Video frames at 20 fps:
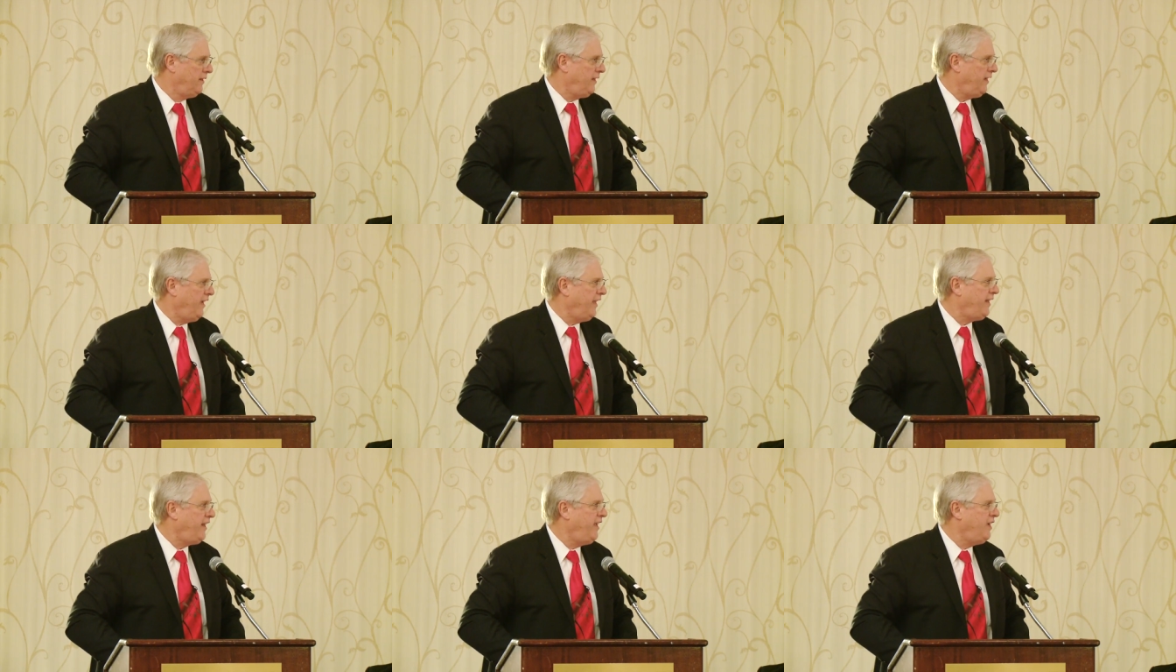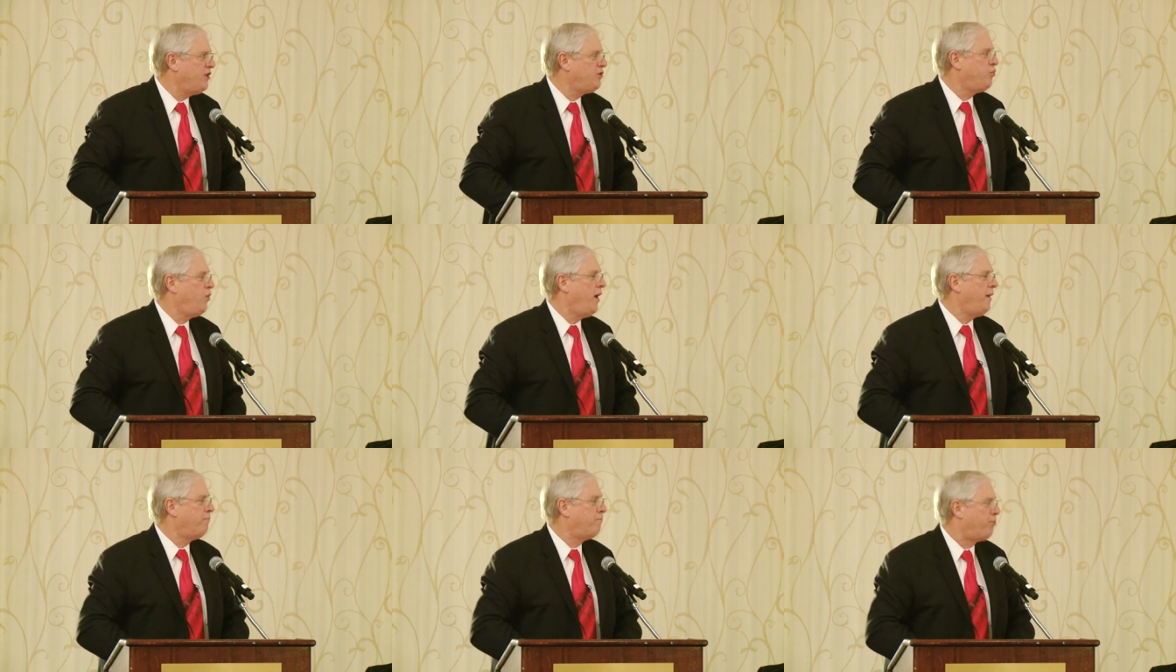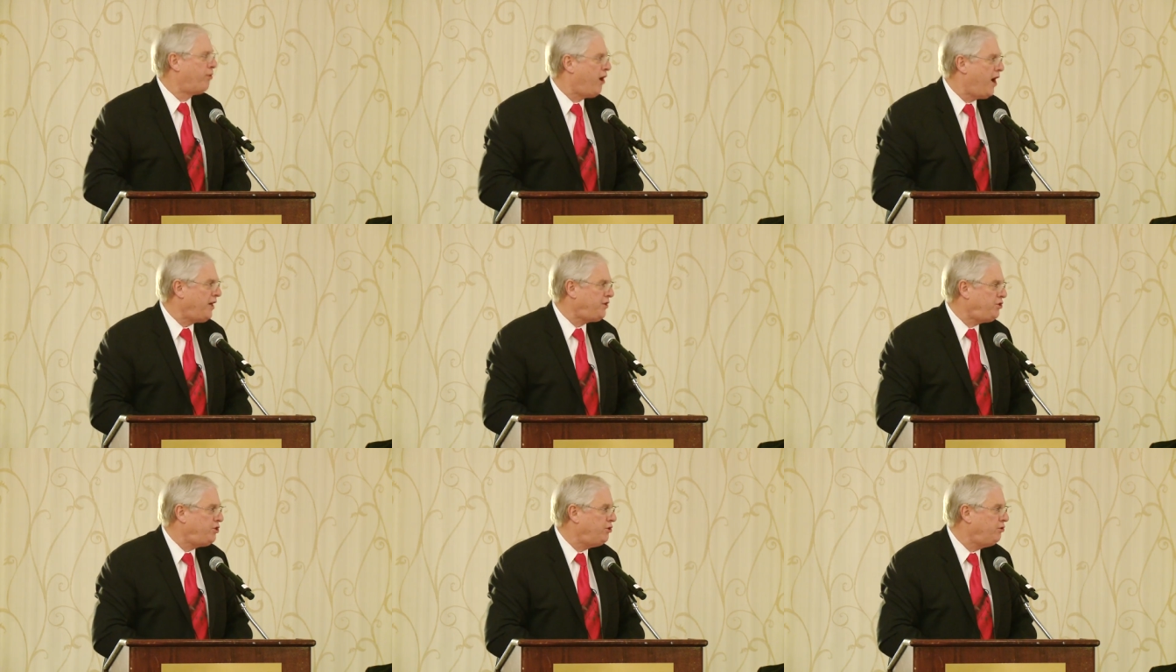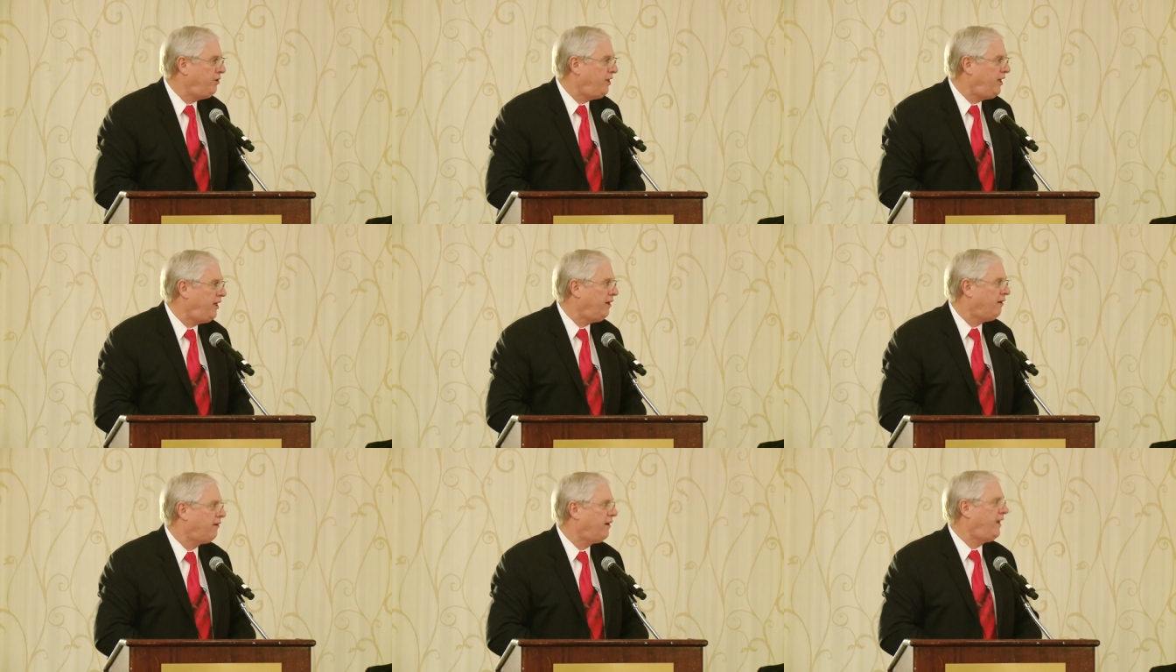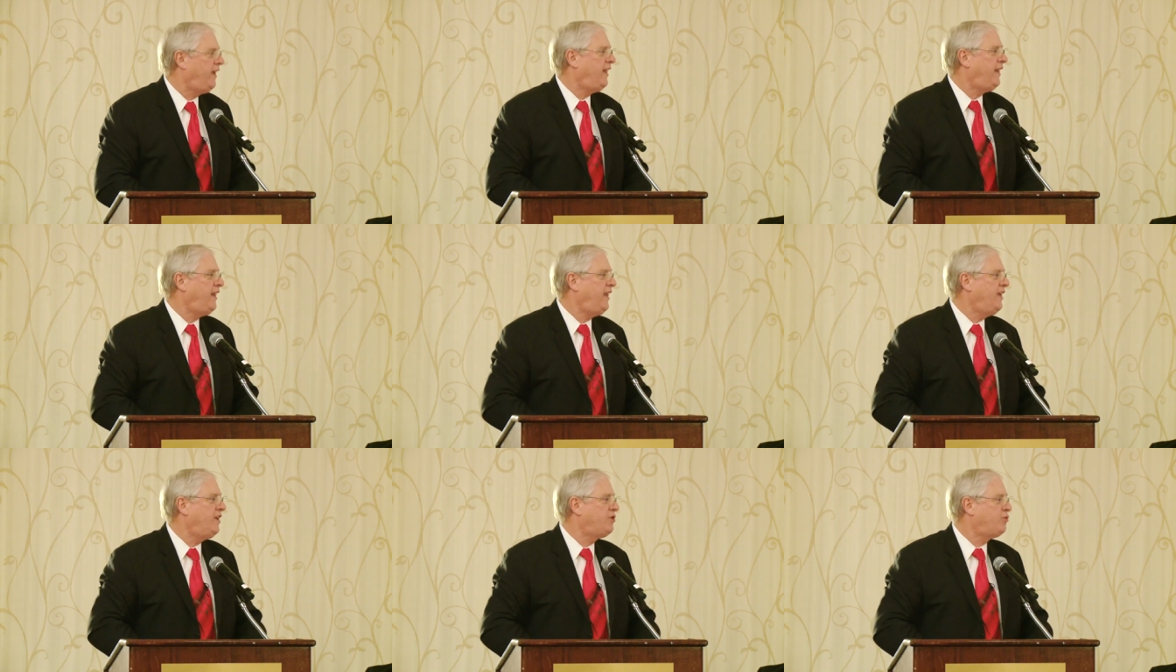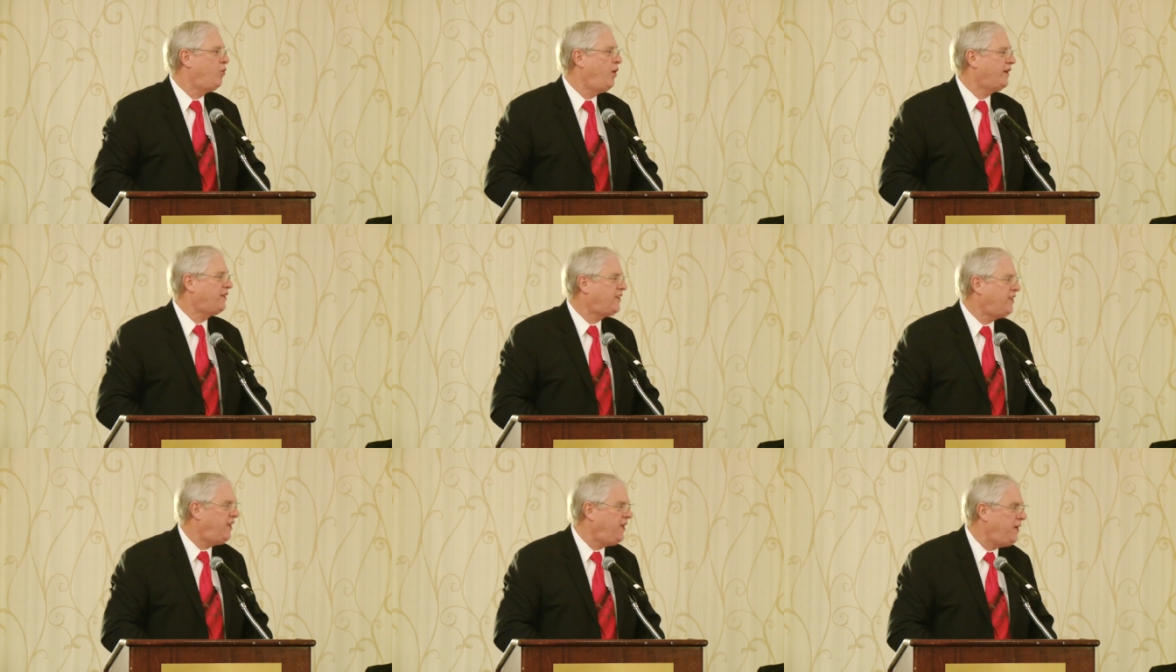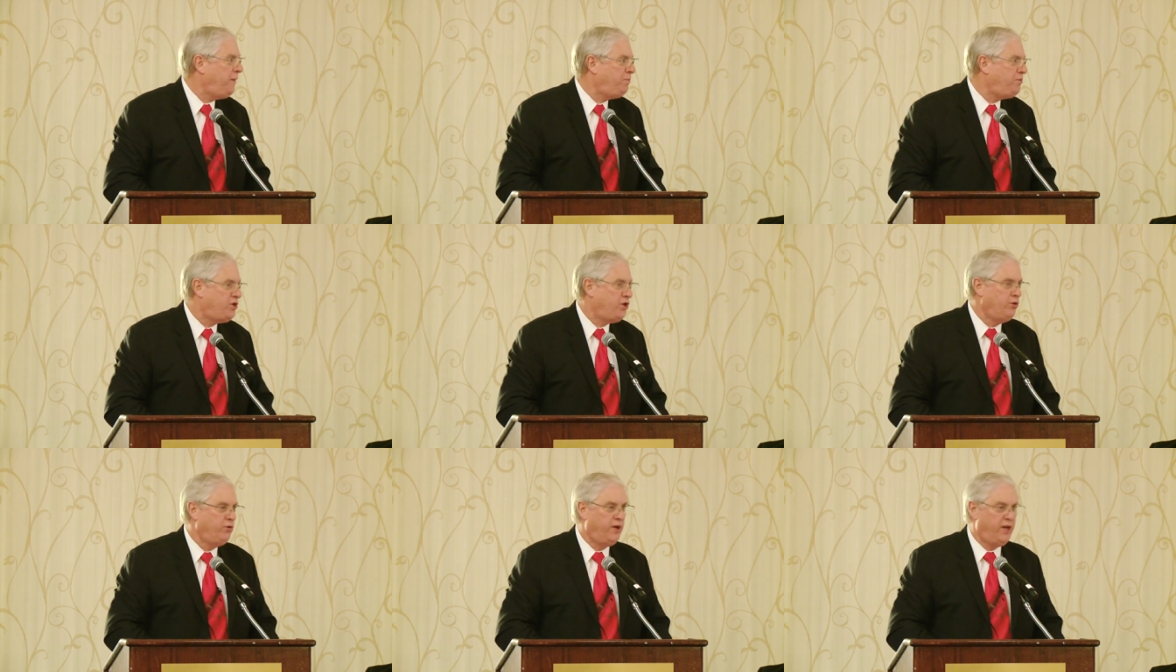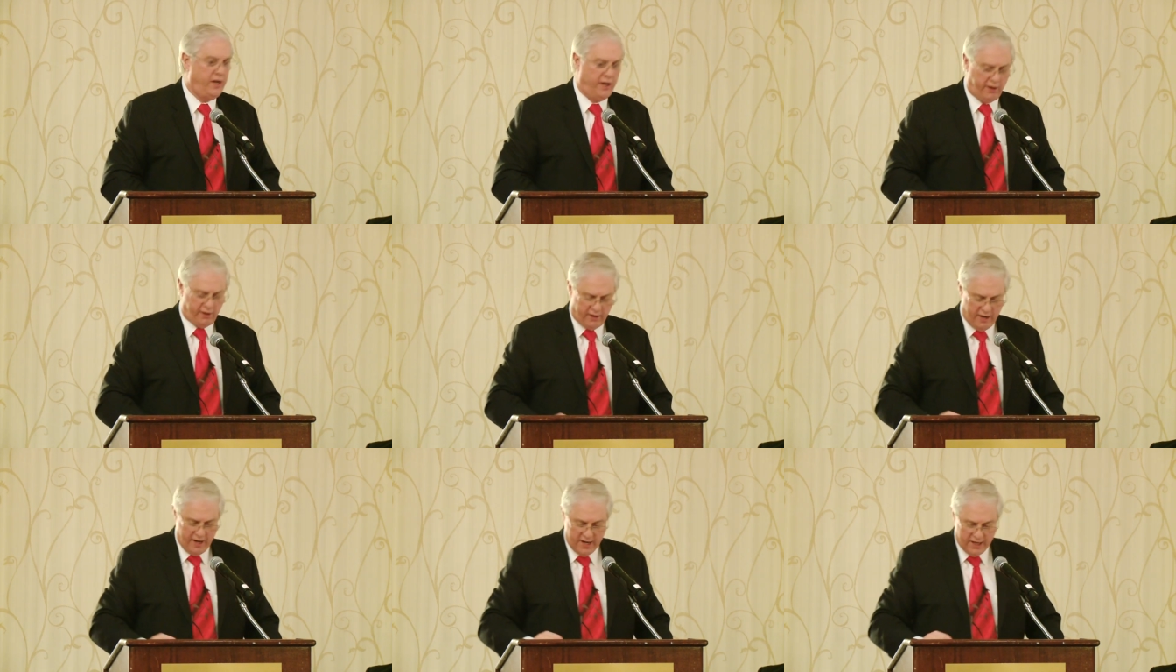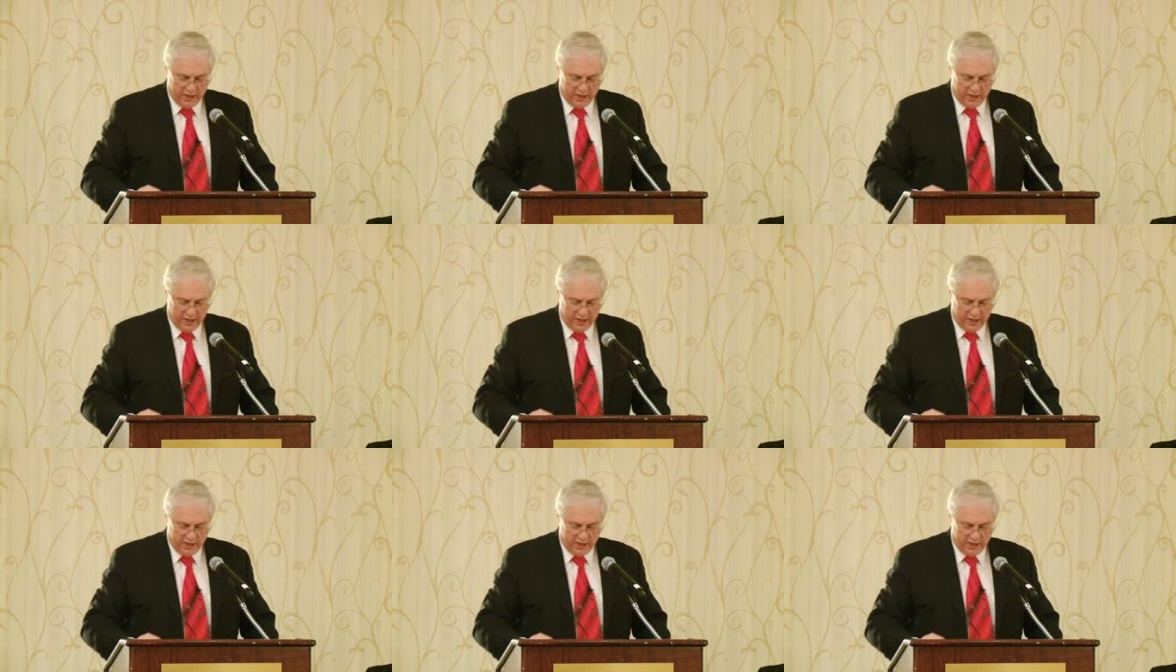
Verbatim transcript: It is what brought you here, it is what keeps you here